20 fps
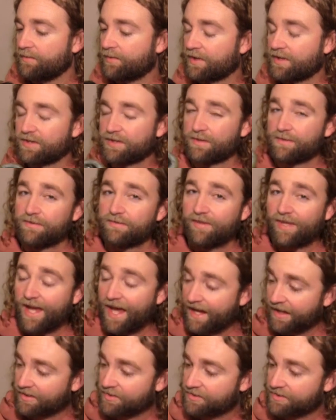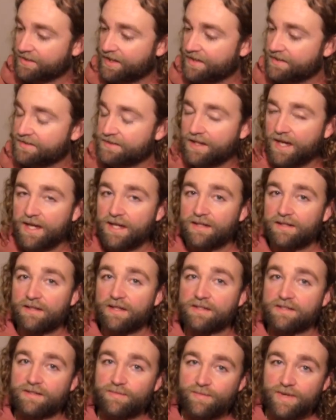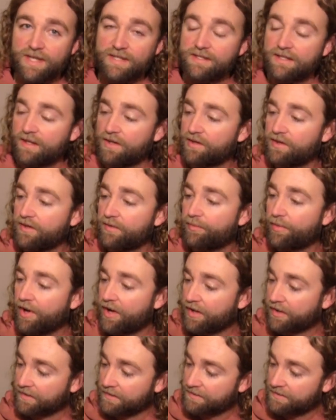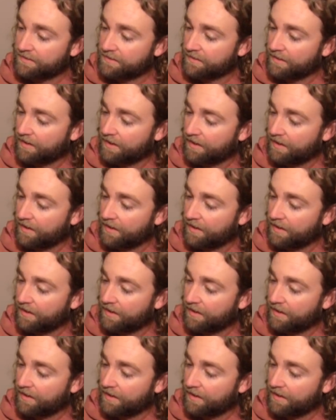but in terms of an exercise skate, that's amazing out of the box.